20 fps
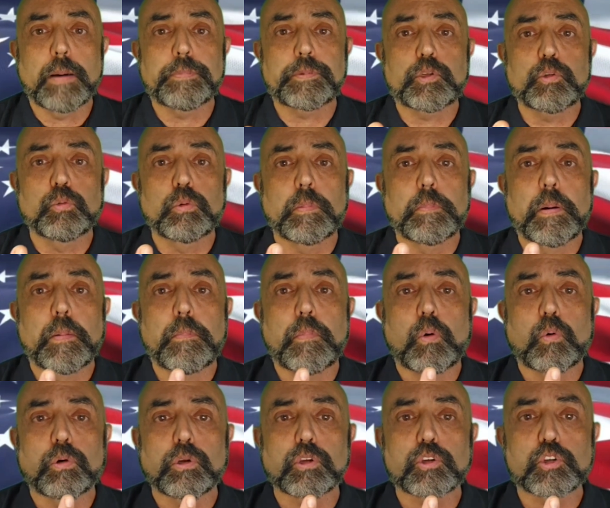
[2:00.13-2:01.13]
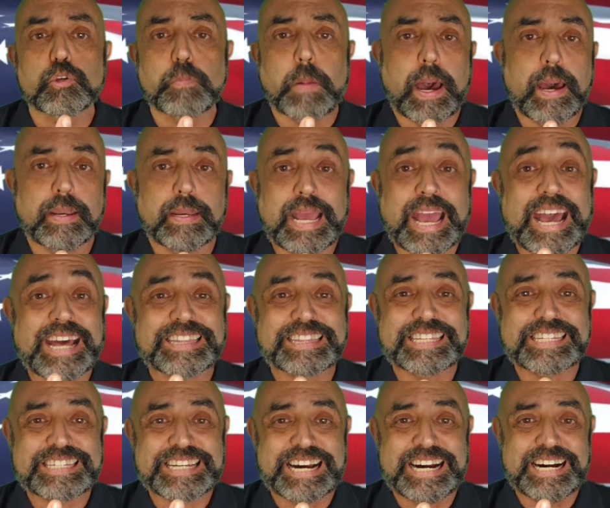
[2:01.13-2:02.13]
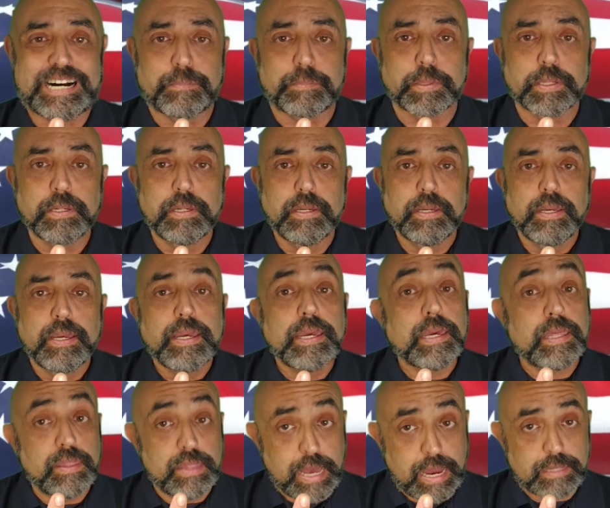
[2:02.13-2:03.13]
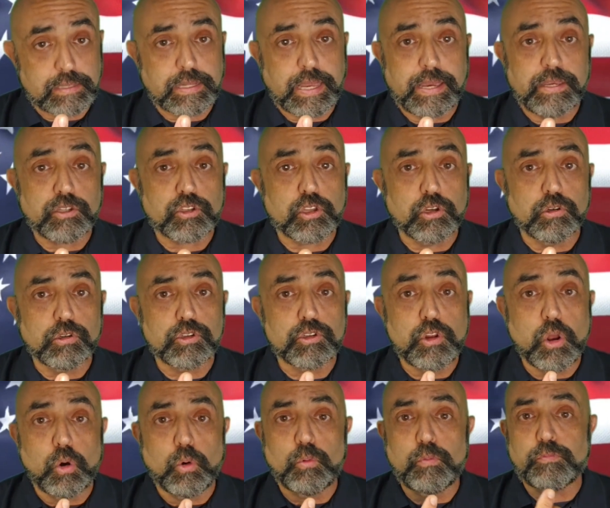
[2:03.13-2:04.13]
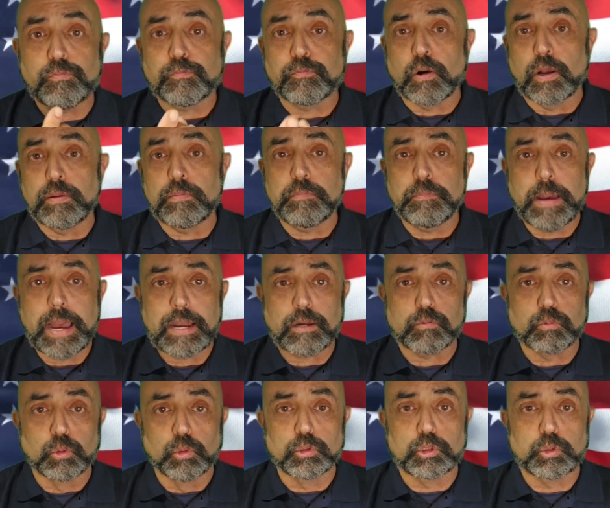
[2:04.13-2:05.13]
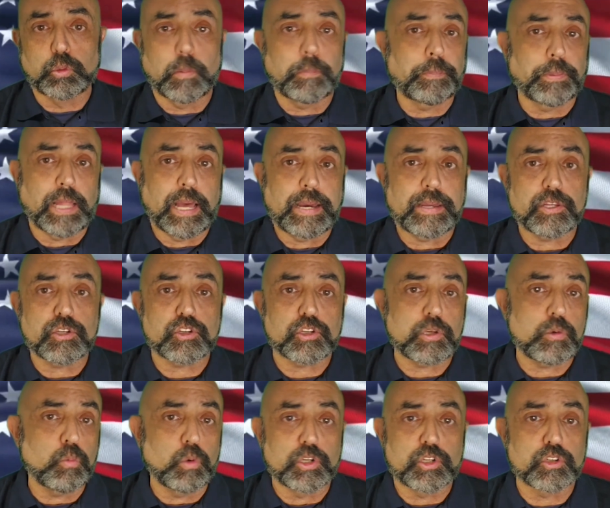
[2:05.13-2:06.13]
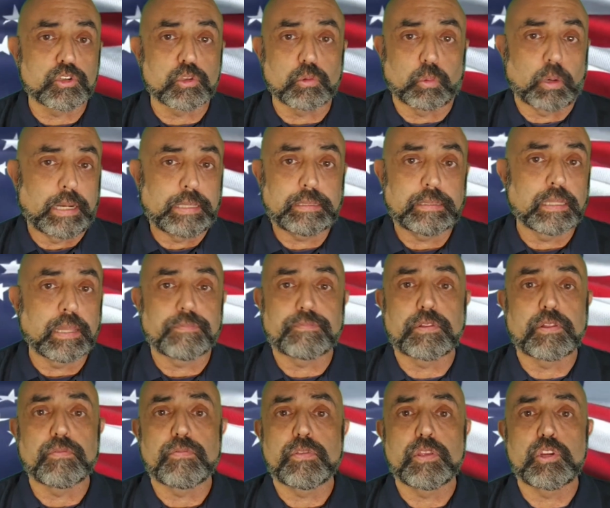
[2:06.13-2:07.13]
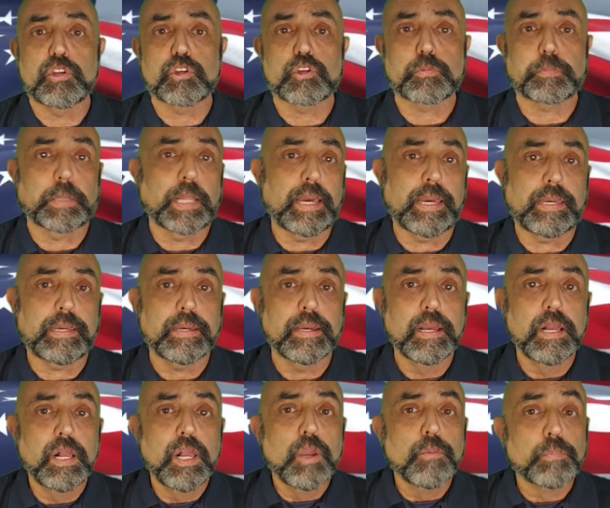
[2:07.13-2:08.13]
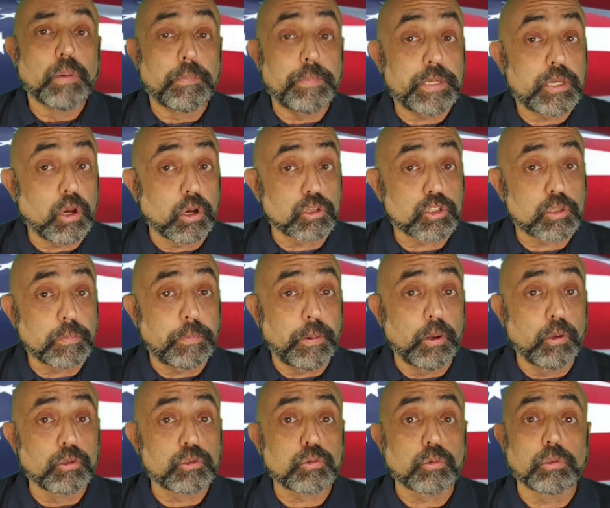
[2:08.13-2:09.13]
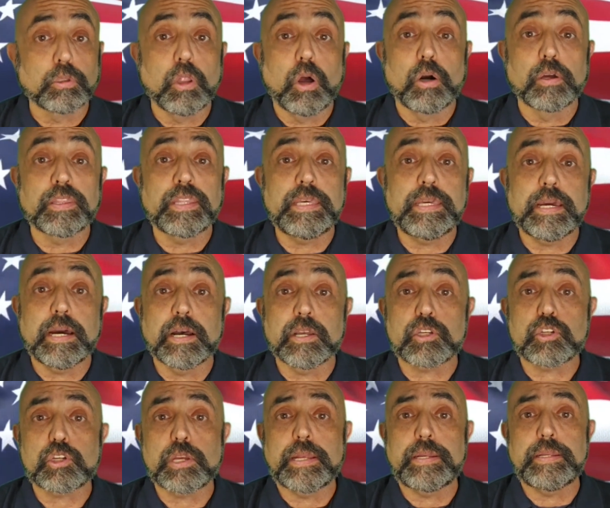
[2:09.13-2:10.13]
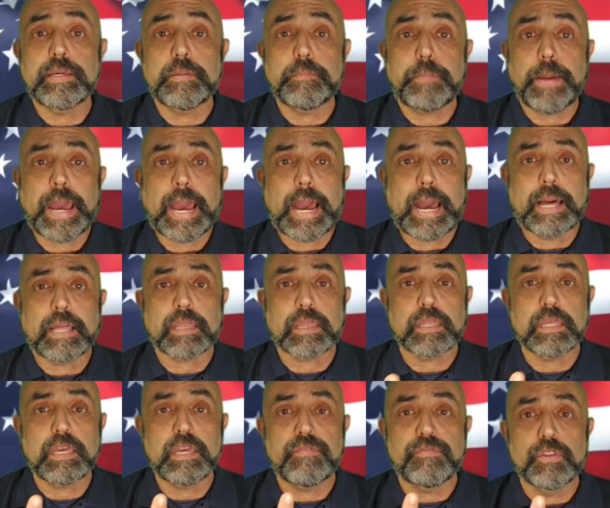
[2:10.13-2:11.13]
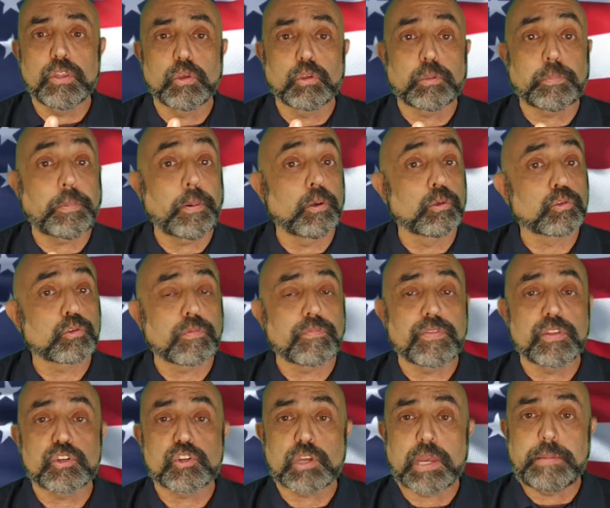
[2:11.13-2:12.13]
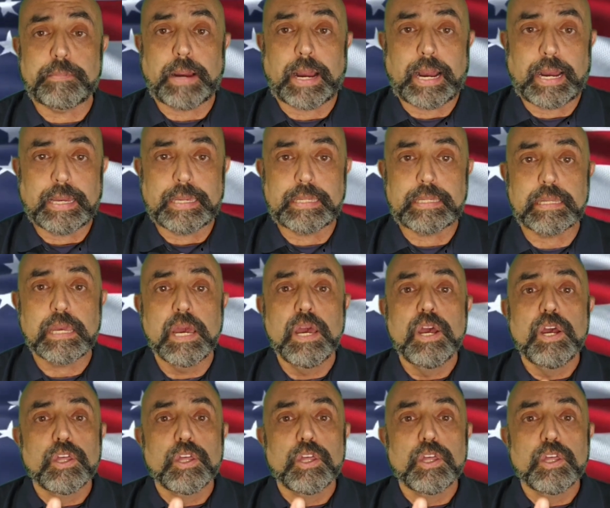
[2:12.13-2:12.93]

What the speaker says: up to a memorial spot at the top. In that case, there is no front and back rule to apply to see which is the right and left of the display. But because the poles are along the ascending path, even though the poles are of the same height,